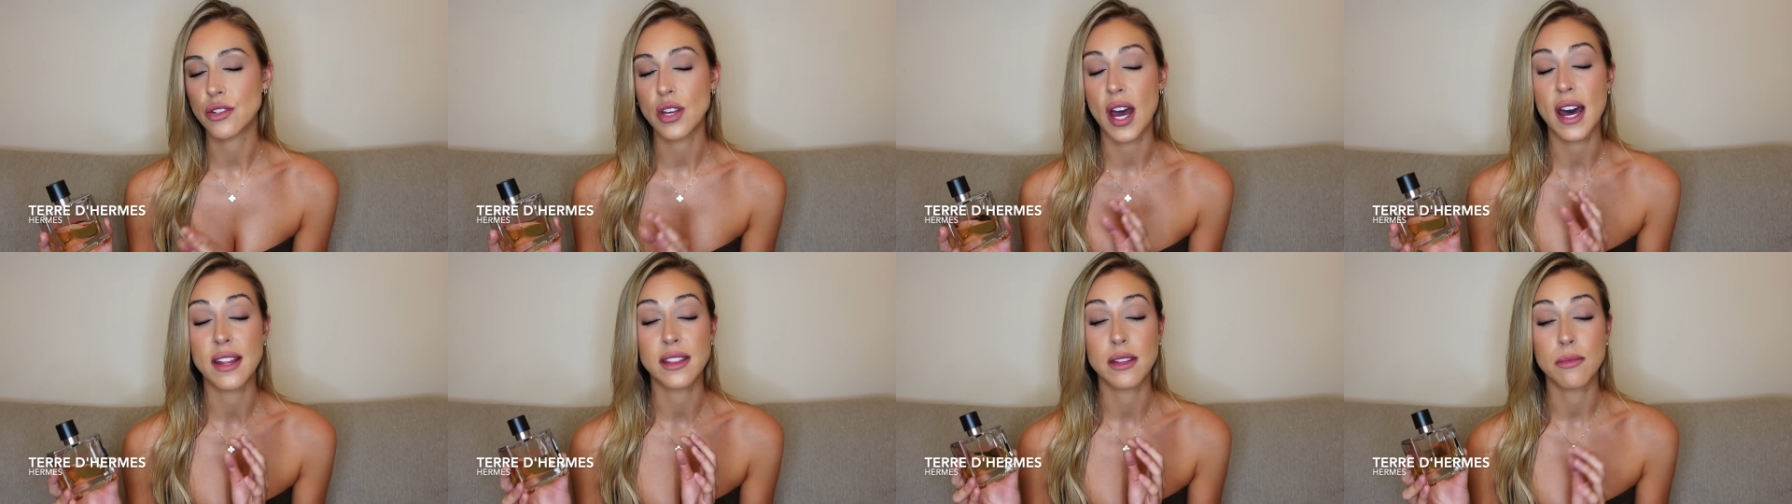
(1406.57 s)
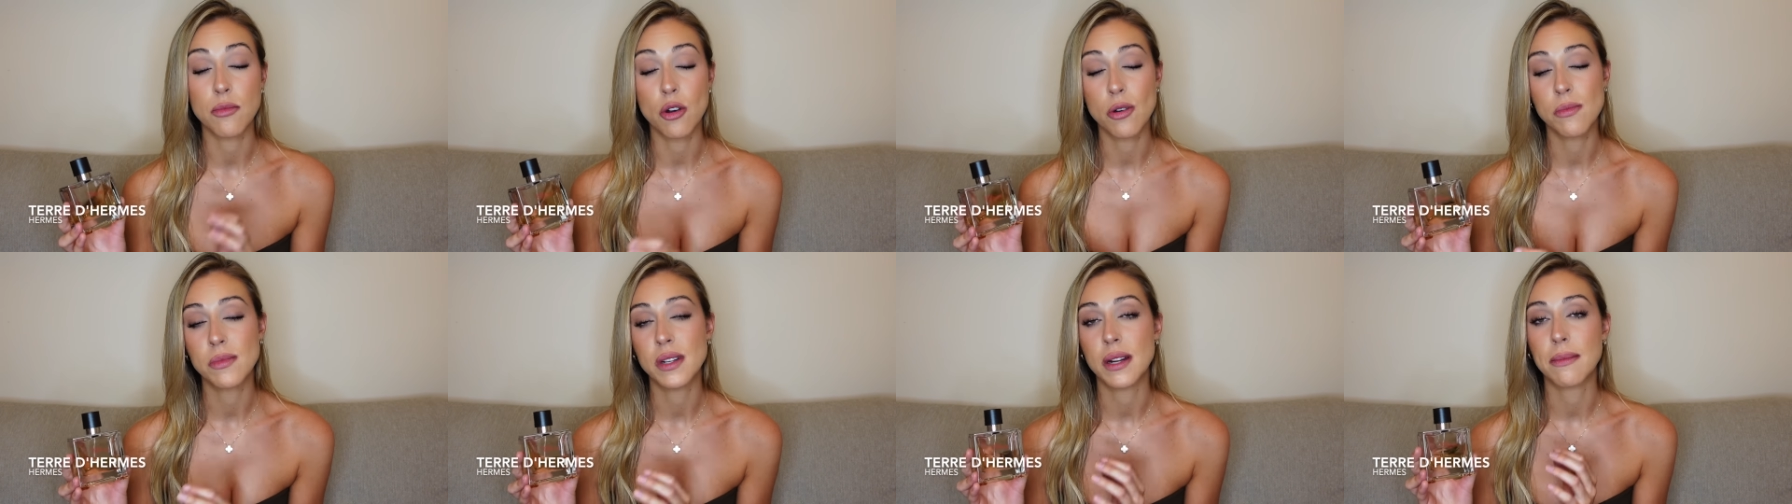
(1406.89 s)
So at the
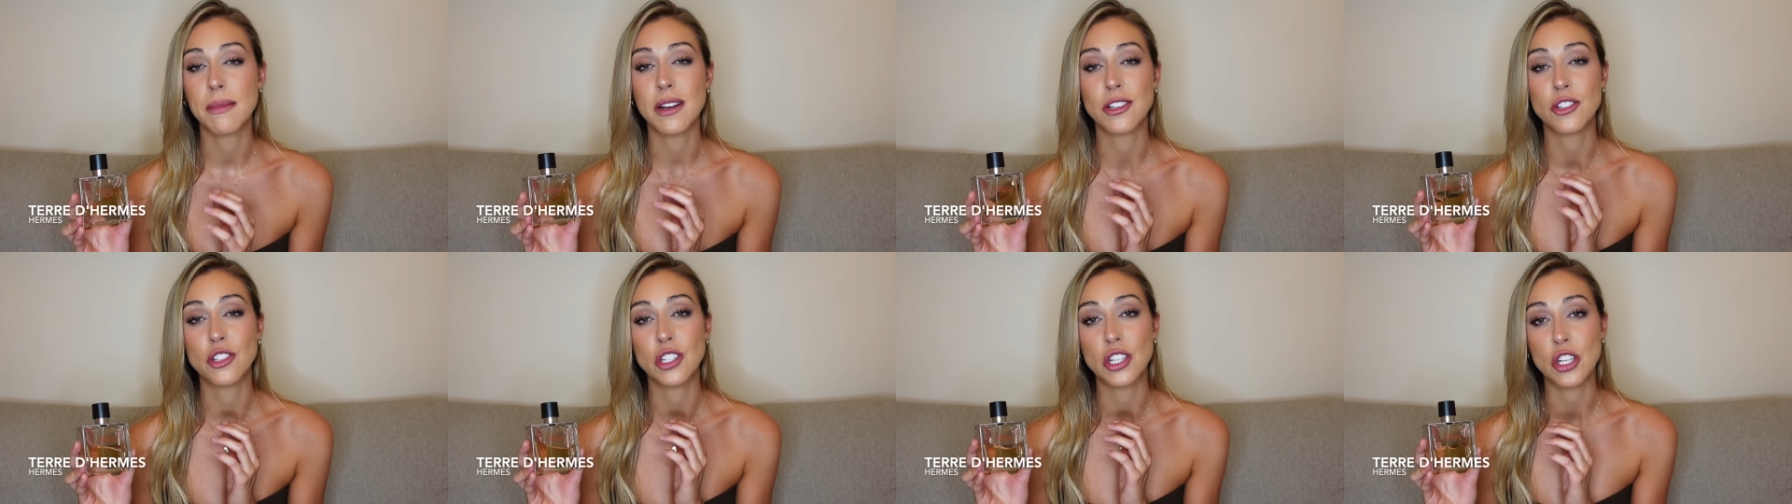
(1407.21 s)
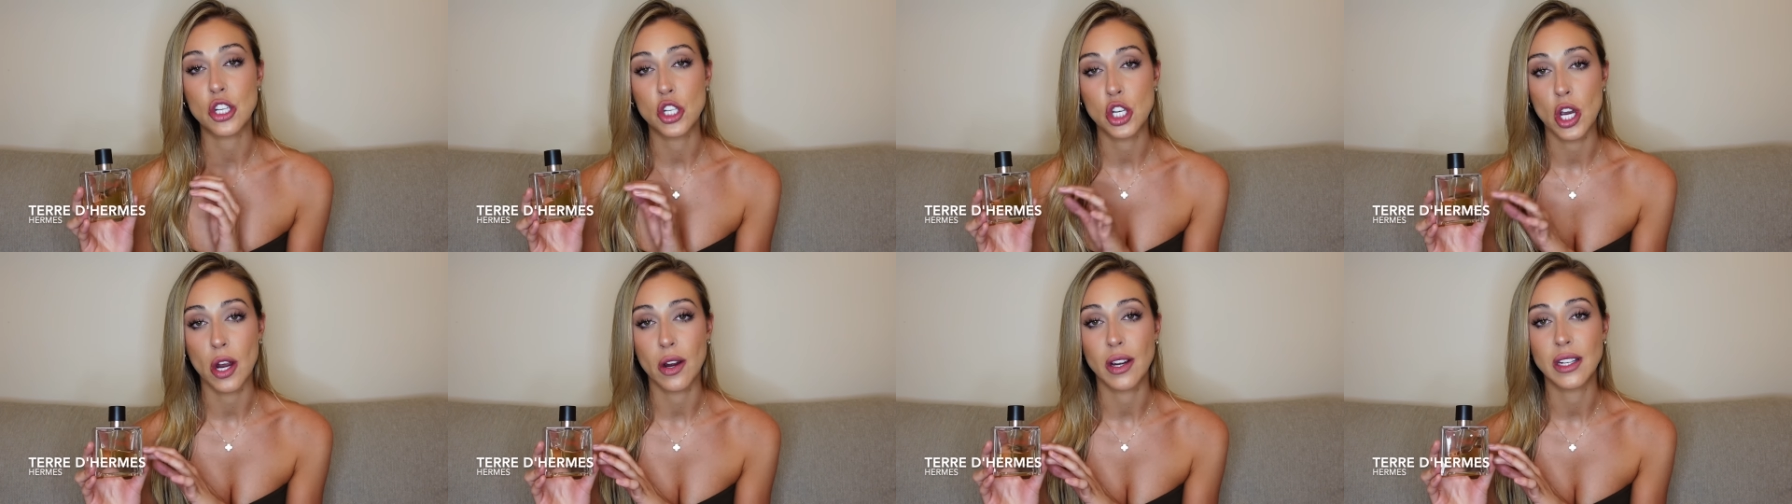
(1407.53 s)
moment, I'm actually
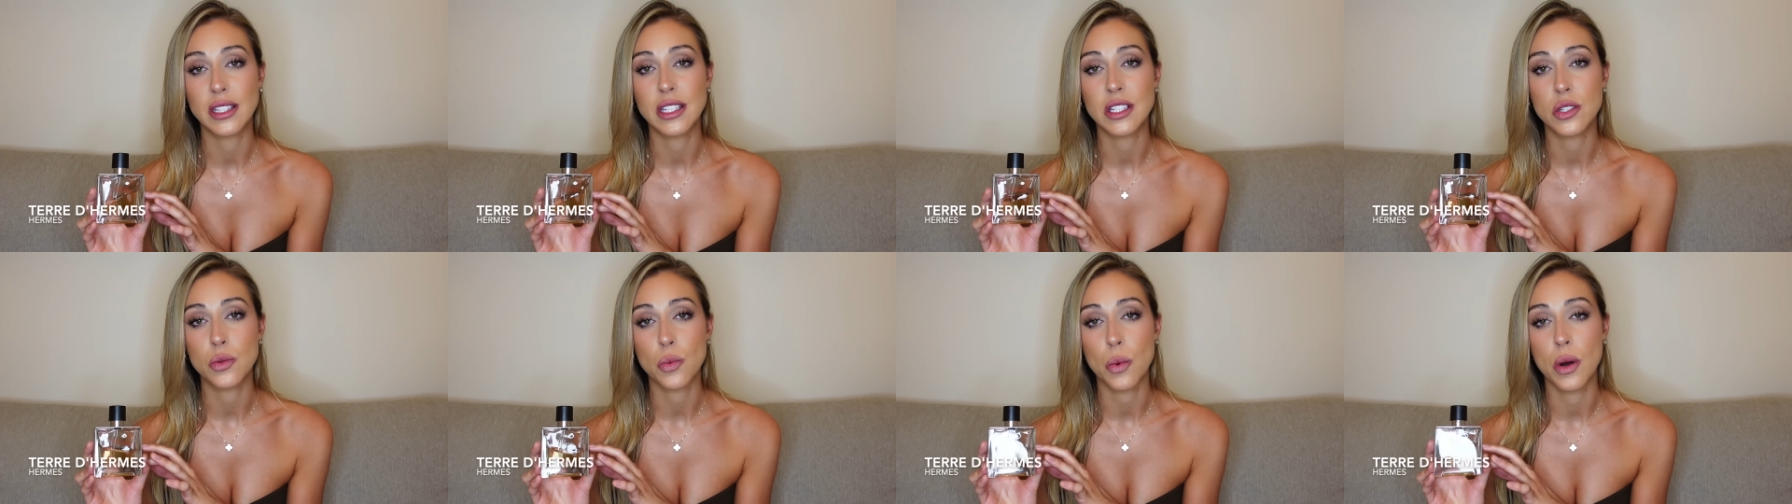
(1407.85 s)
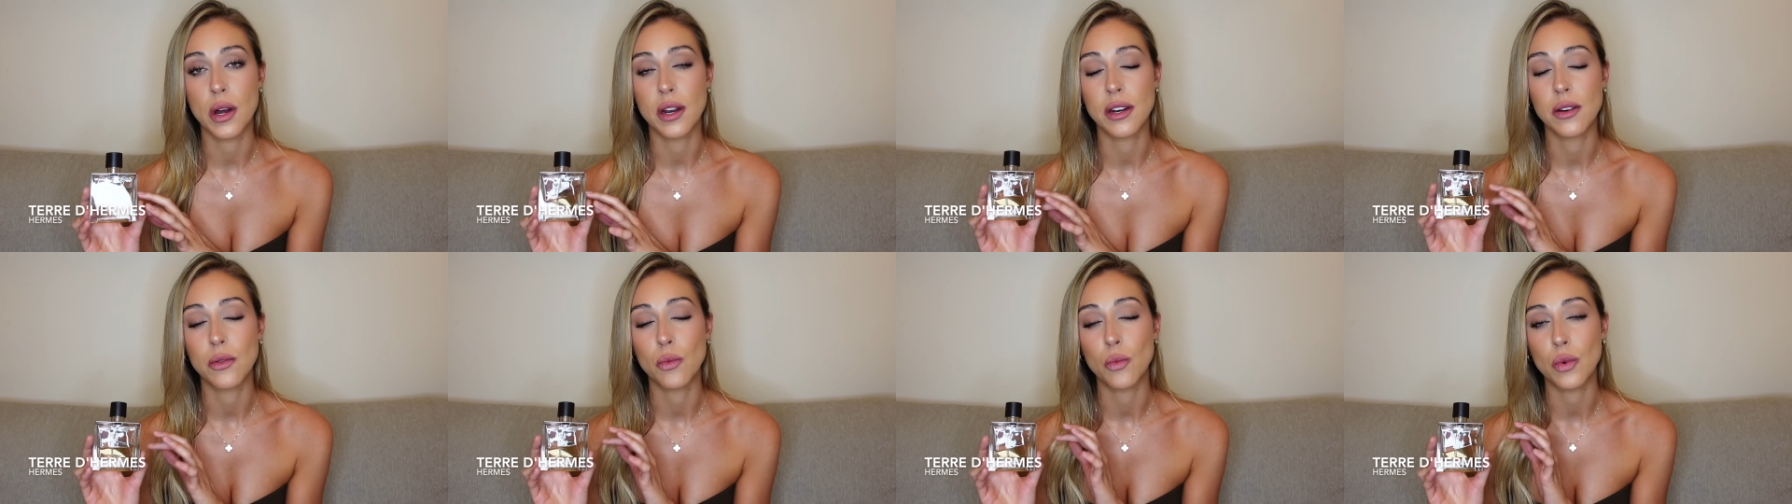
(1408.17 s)
sharing this
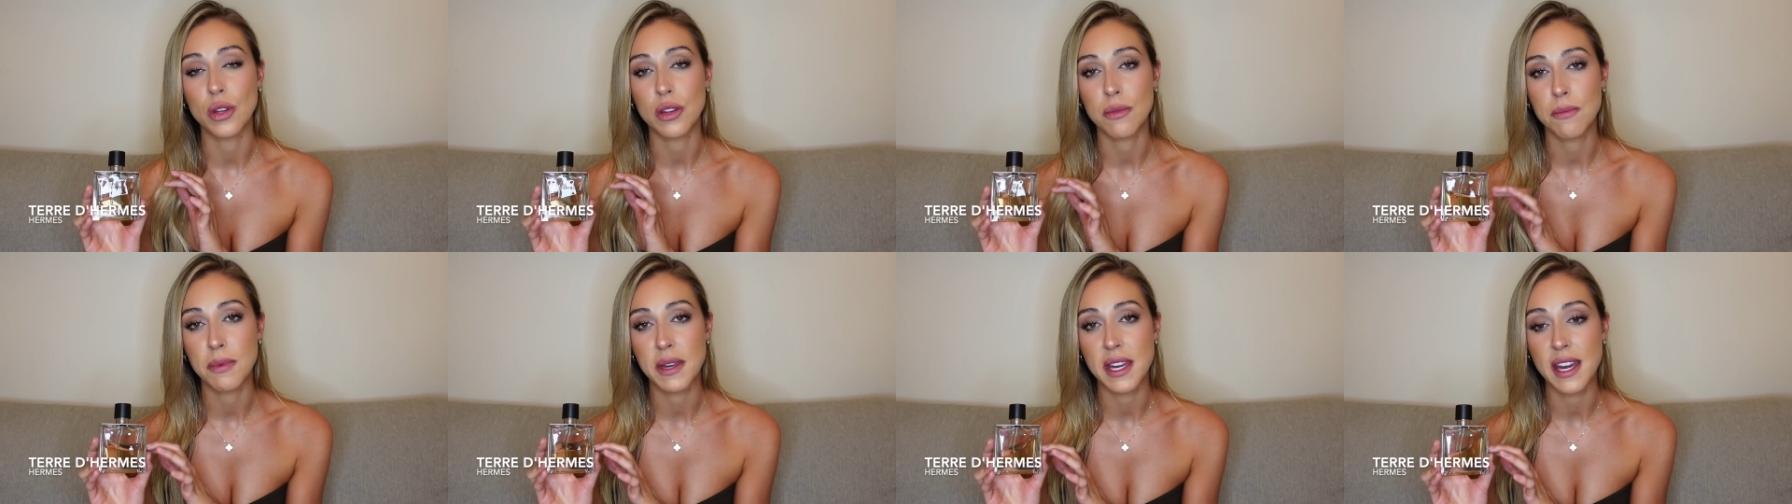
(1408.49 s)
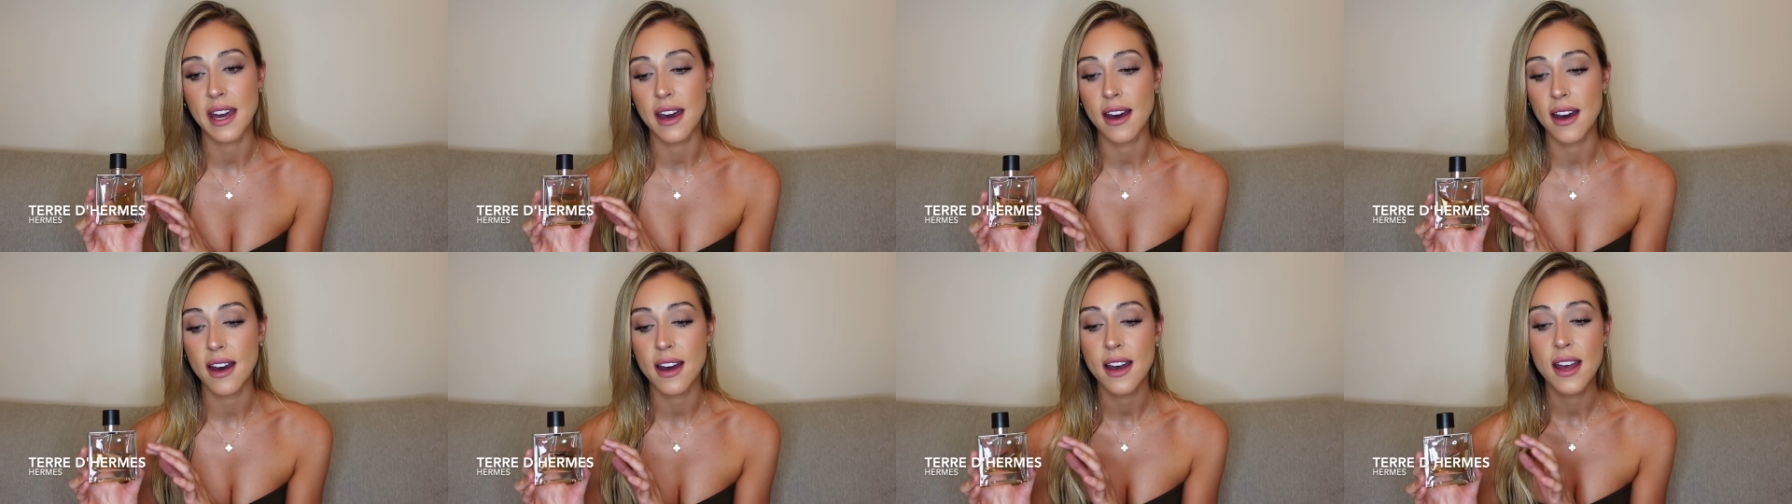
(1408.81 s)
one with
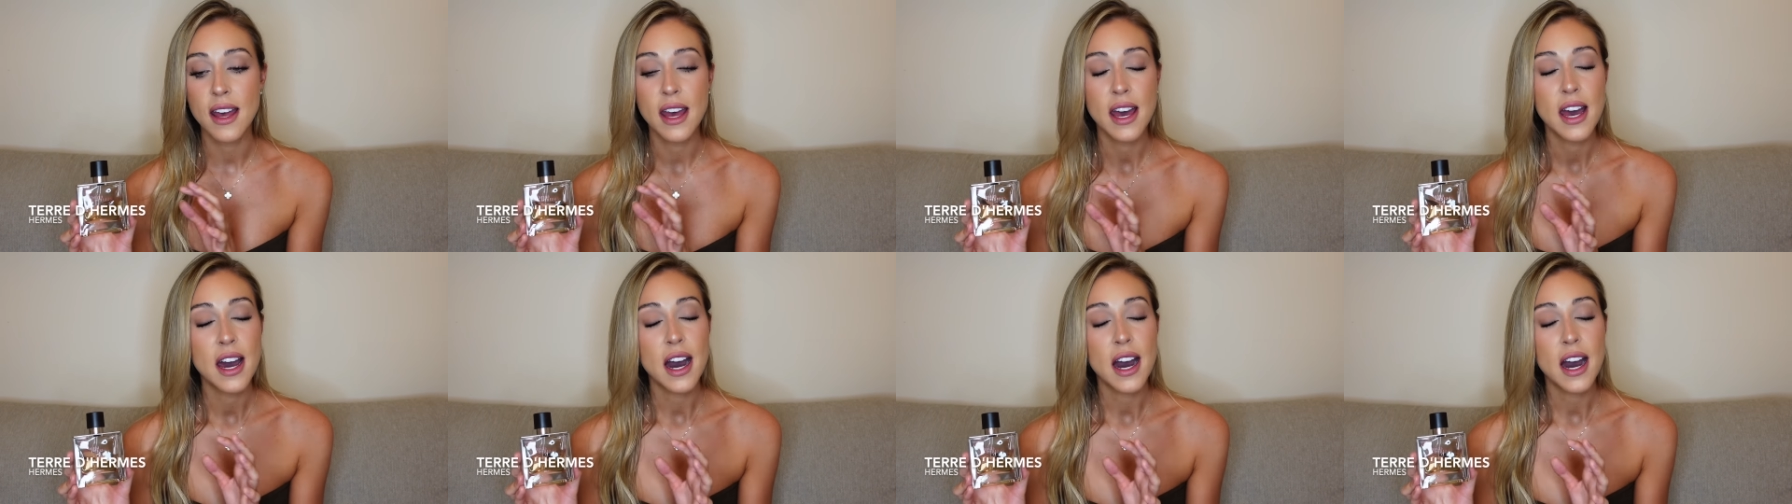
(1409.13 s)
Pierre.